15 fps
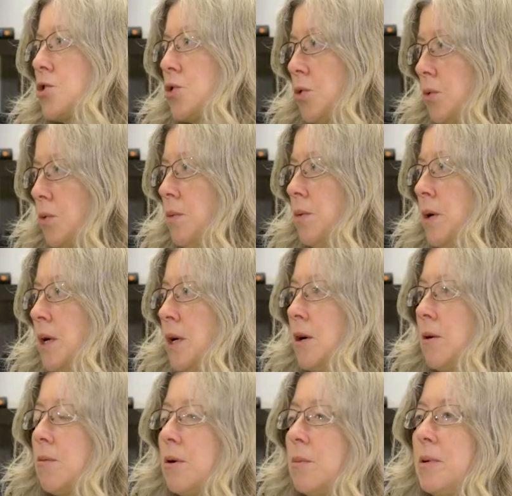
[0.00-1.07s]
true.
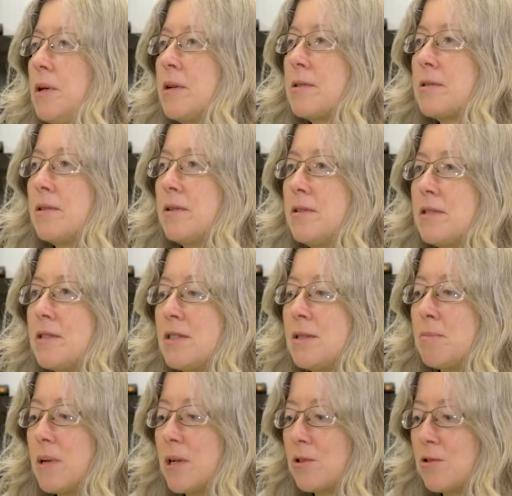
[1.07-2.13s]
Well, because it is a
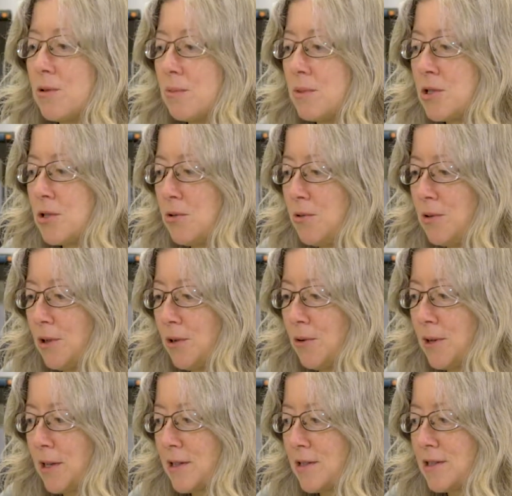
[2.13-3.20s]
spectrum too. You know,
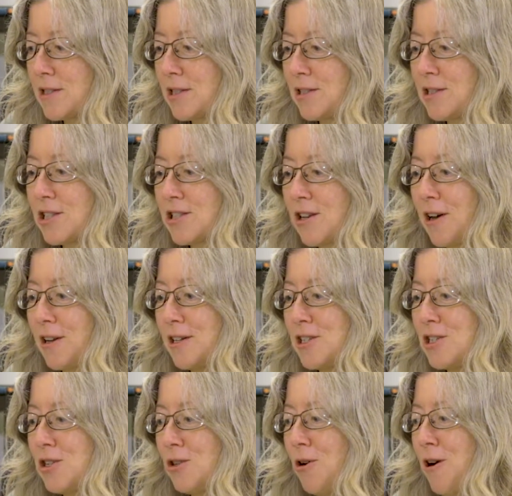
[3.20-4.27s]
I guess they decided
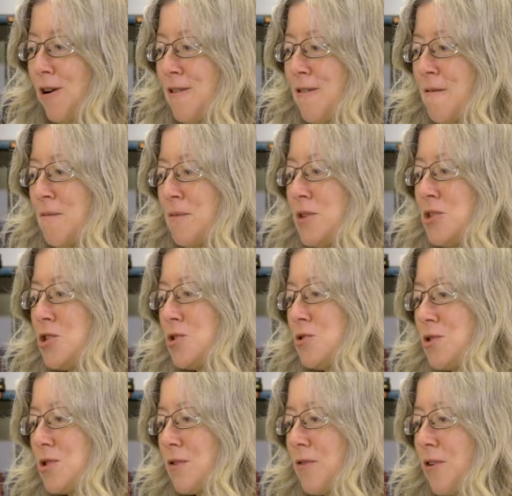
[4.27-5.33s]
to
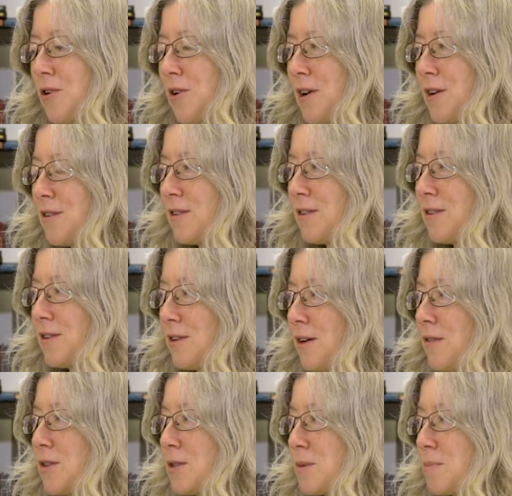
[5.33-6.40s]
choose the far end of the spectrum.